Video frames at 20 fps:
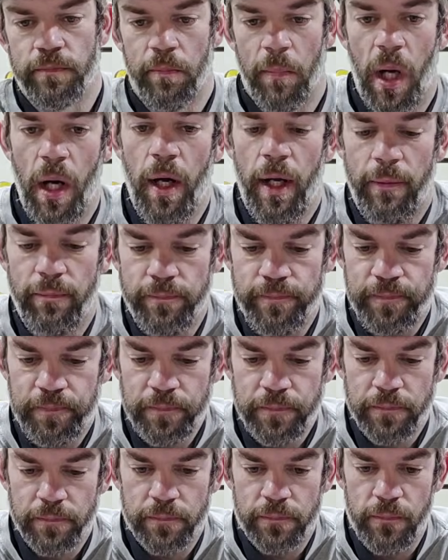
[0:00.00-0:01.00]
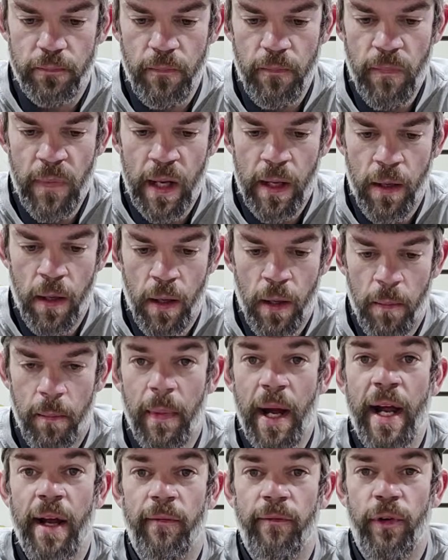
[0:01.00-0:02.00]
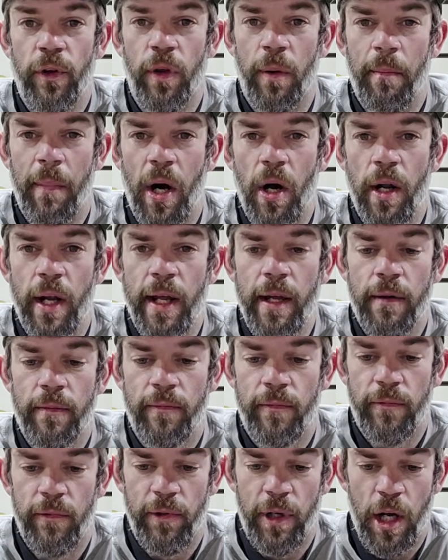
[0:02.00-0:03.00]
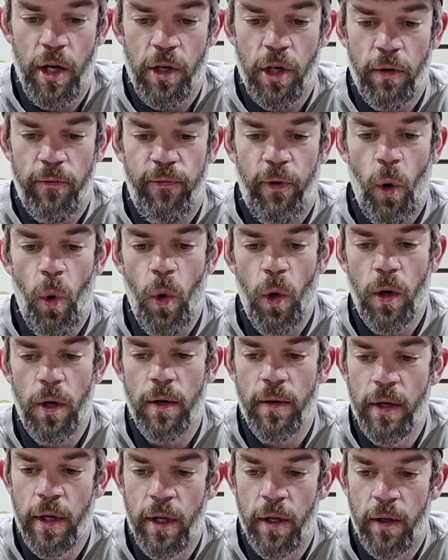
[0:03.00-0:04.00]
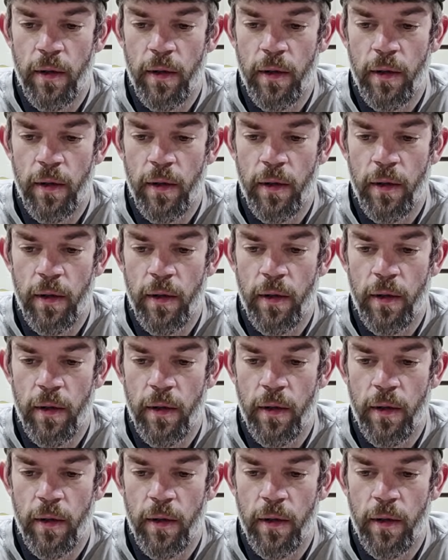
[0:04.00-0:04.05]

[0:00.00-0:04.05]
But man, for the money, under $4,